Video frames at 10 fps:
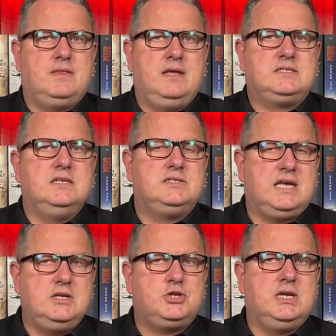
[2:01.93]
That's an
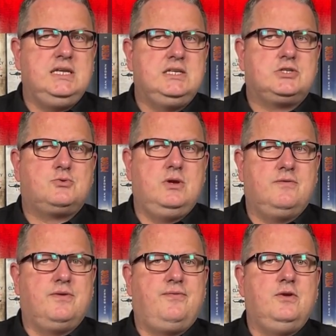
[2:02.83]
essential industry
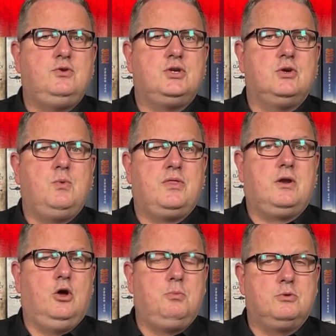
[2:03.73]
of the future with
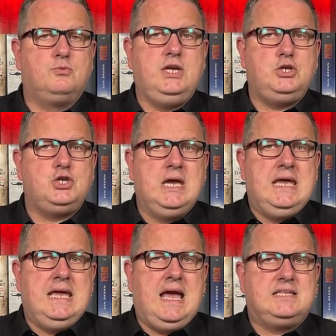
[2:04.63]
global reach,
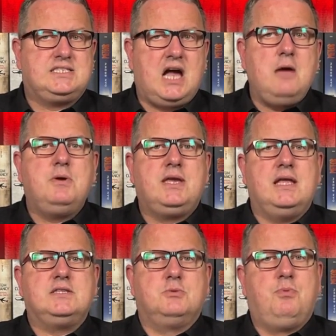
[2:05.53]
and cyber
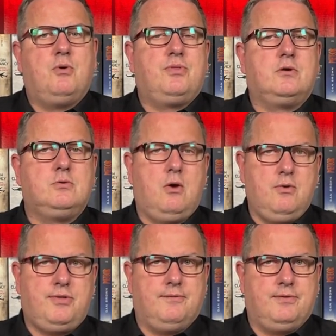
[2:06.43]
can support the
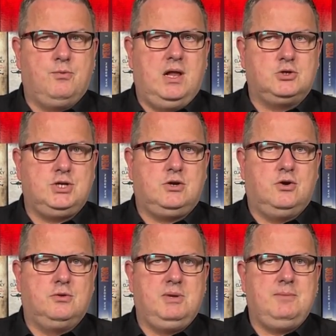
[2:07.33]
growth of the Welsh
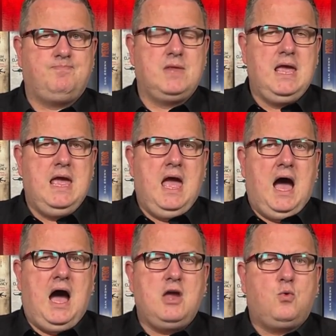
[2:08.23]
economy.
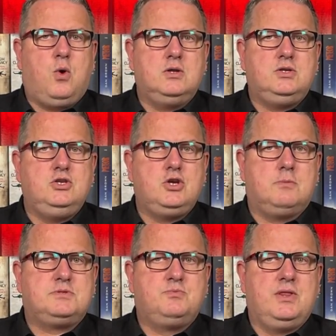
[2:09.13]
High-quality
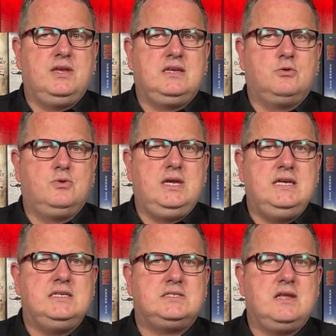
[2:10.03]
jobs within
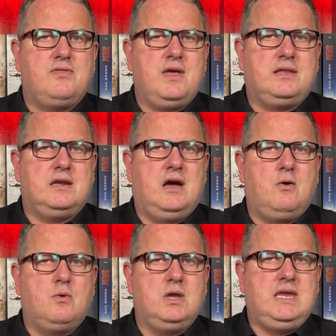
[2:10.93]
careers that
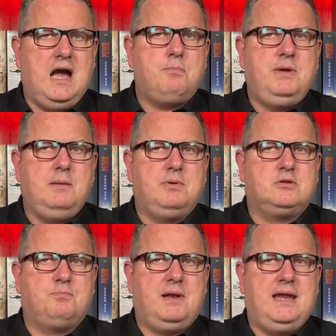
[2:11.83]
allow young people
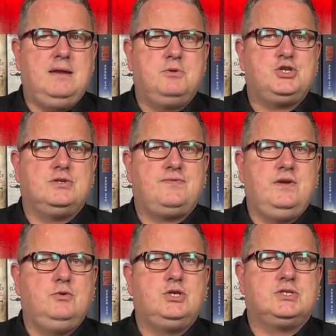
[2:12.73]
to plan ambitious
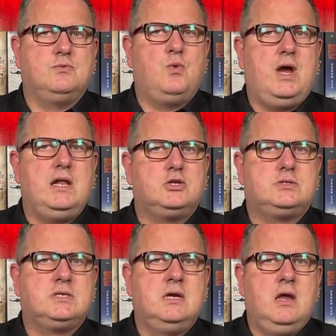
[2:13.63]
futures in Wales